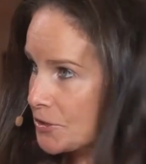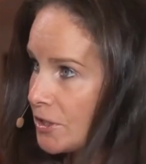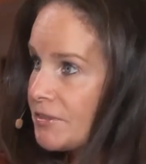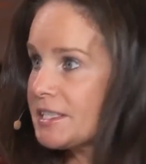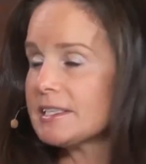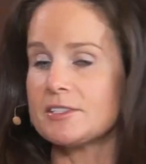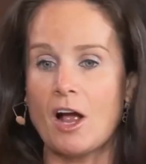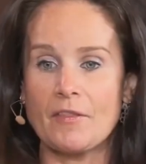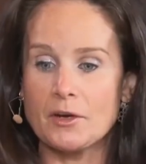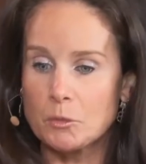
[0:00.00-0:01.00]
and services,
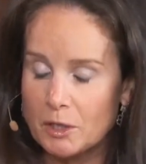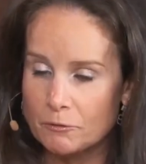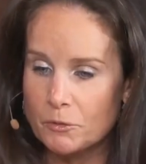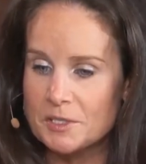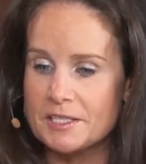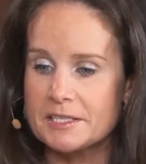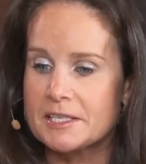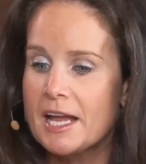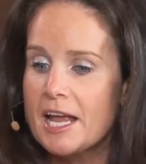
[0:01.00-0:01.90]
on their workforces,